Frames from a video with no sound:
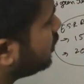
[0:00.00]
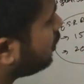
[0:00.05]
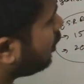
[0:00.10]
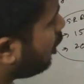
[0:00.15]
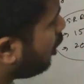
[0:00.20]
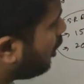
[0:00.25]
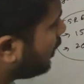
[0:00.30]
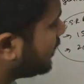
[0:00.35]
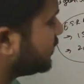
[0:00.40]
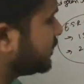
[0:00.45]
that
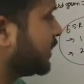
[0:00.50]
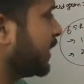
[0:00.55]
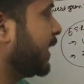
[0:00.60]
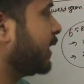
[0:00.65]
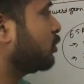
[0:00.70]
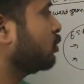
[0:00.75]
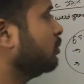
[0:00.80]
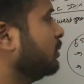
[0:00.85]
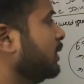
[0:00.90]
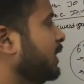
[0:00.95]
how it's
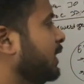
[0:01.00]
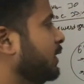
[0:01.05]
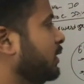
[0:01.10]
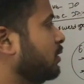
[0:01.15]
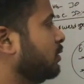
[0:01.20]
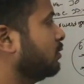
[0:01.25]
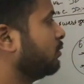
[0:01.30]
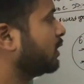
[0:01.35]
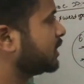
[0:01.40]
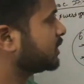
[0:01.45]
accumulate.
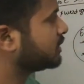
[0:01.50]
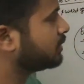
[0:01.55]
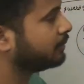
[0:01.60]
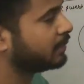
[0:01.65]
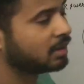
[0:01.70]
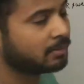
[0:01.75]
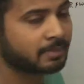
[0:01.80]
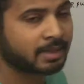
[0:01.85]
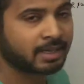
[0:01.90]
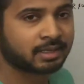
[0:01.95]
What is the
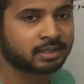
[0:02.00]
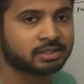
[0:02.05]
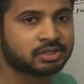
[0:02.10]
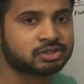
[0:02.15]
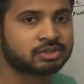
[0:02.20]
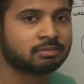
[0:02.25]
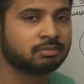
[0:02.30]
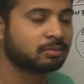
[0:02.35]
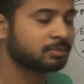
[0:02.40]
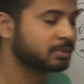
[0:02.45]
main mechanism